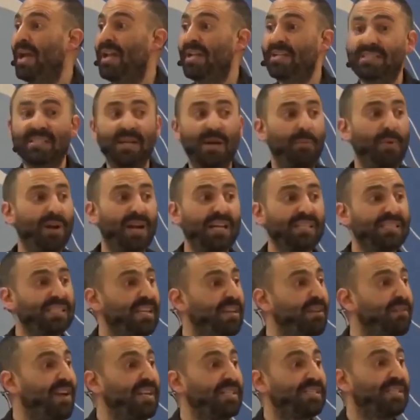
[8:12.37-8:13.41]
and someone else
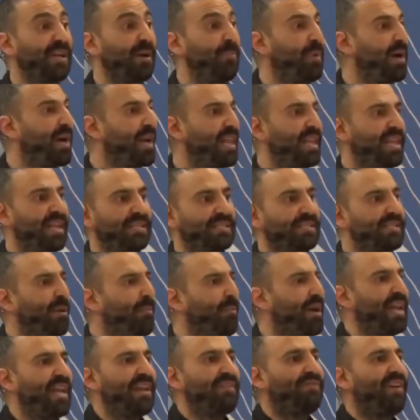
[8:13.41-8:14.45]
didn't invite someone, and then
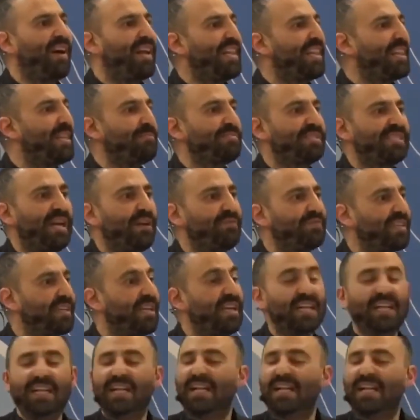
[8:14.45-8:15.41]
someone invited themselves to.